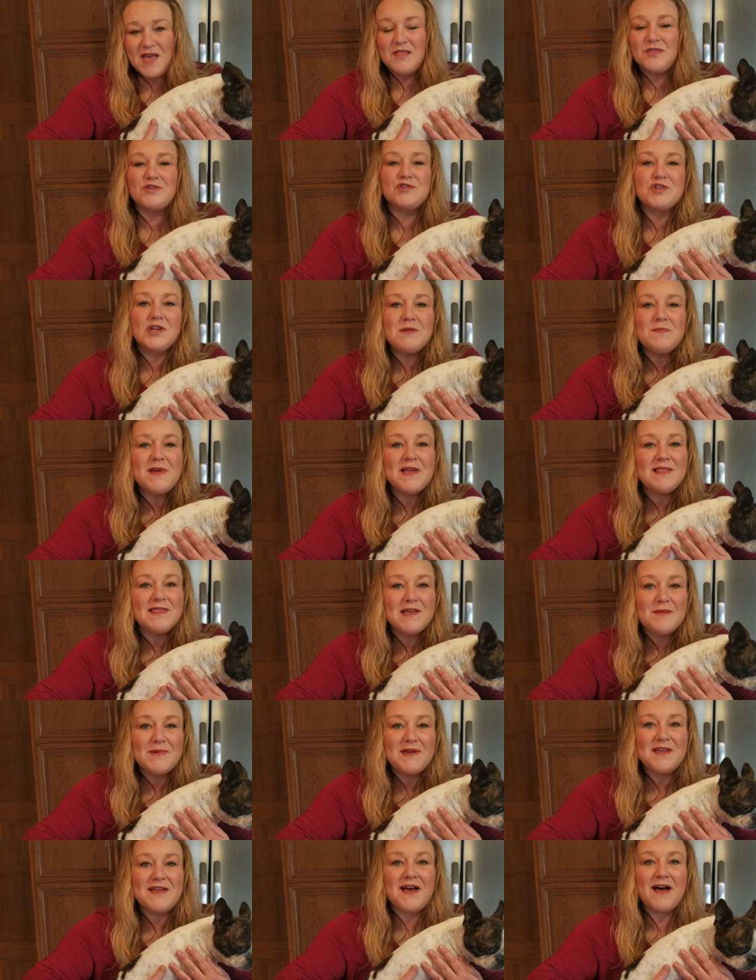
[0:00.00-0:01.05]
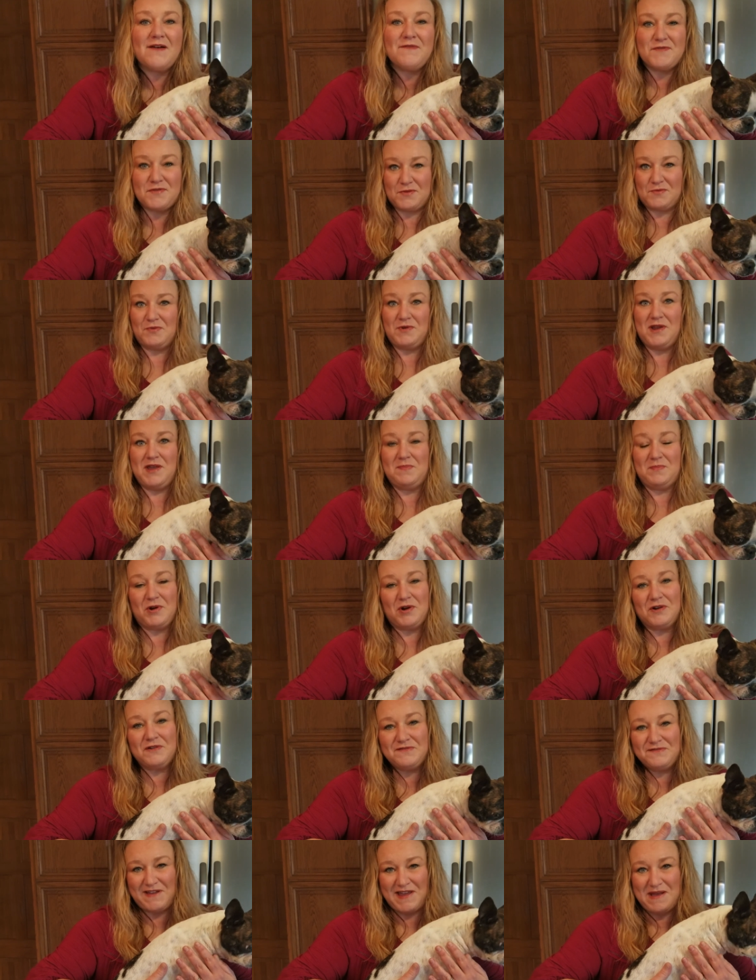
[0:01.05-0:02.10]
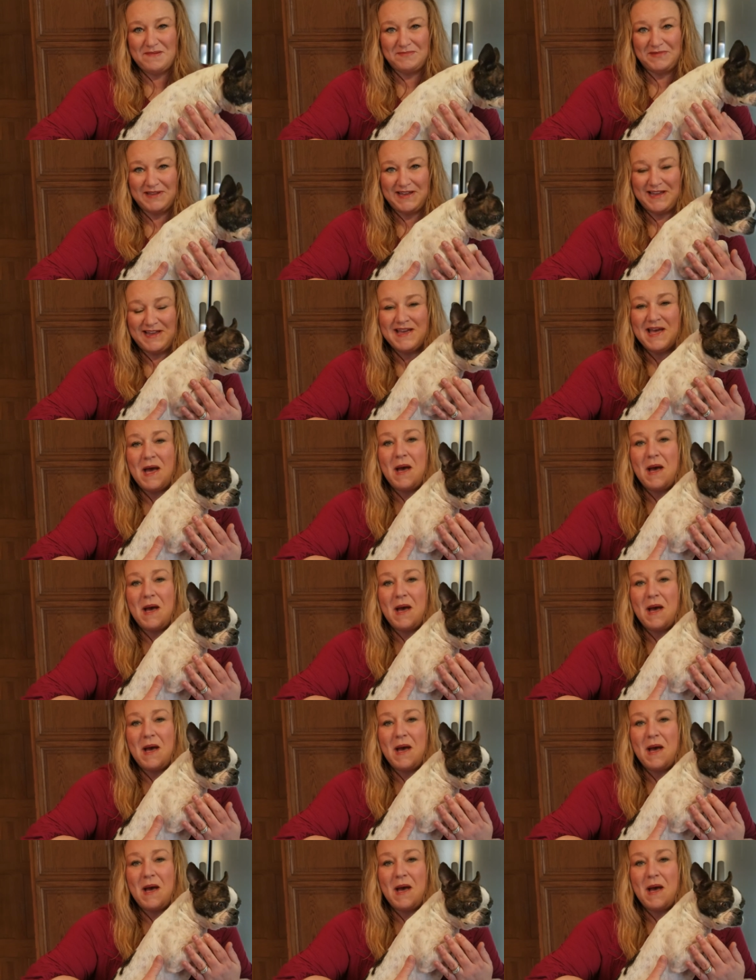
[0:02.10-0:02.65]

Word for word: There's going to be a limit of three per family,